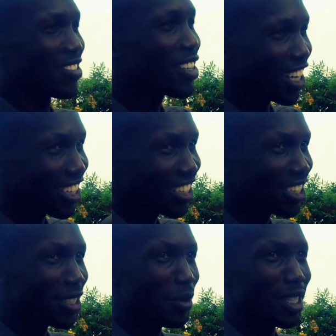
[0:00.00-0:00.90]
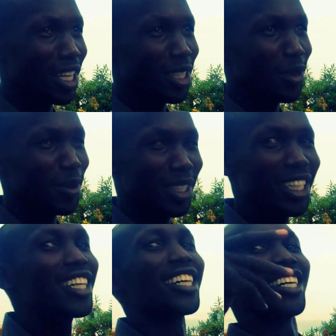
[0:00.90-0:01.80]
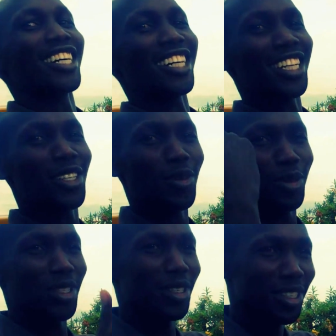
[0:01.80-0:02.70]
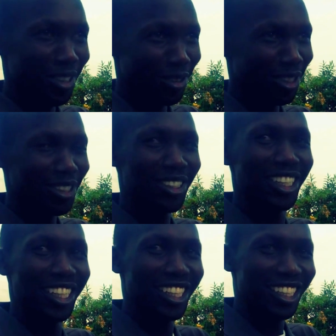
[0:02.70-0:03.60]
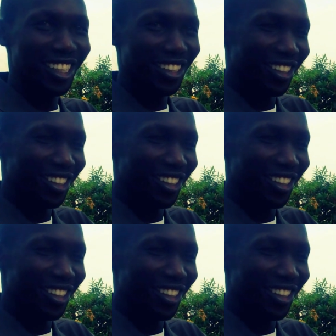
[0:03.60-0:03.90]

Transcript: if we can increase the pace a little bit, it drops for good. So